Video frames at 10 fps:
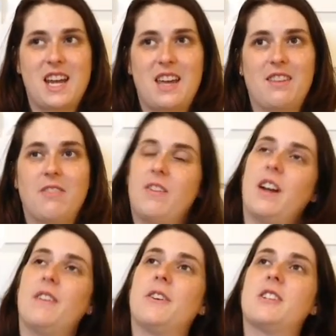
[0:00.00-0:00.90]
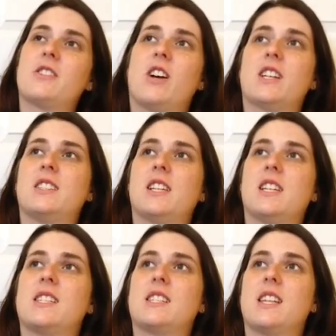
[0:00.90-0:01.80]
and the very first cross
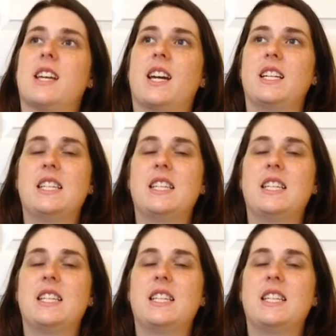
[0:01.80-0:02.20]
stitch that I